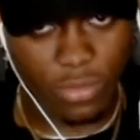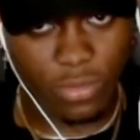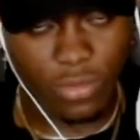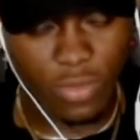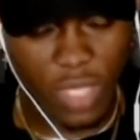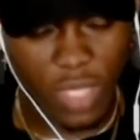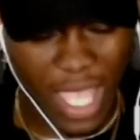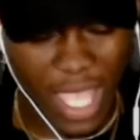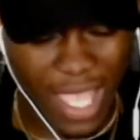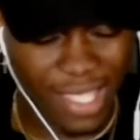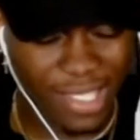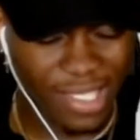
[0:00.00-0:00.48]

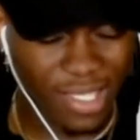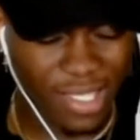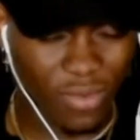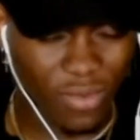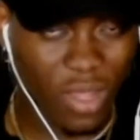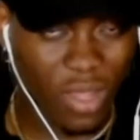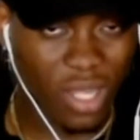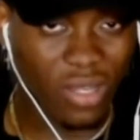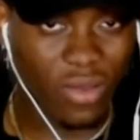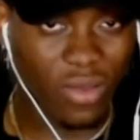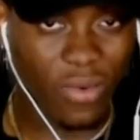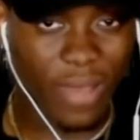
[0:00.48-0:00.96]
I said
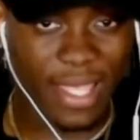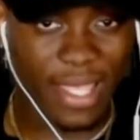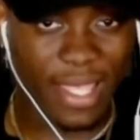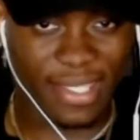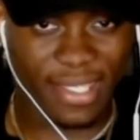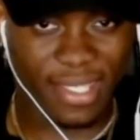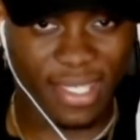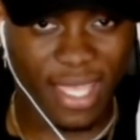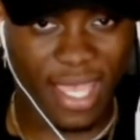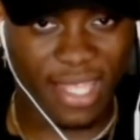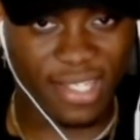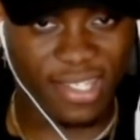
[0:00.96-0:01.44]
WonderWeisse
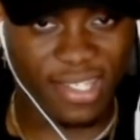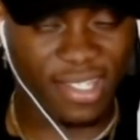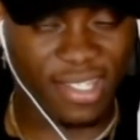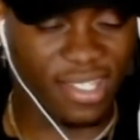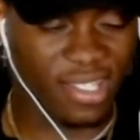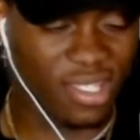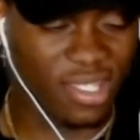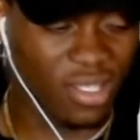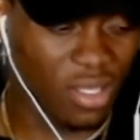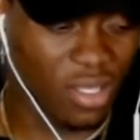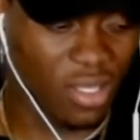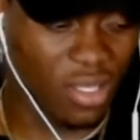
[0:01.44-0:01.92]
it actually
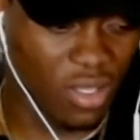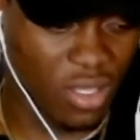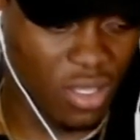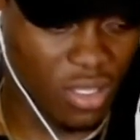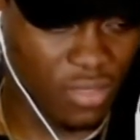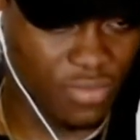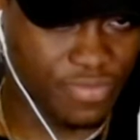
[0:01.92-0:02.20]
did a lot.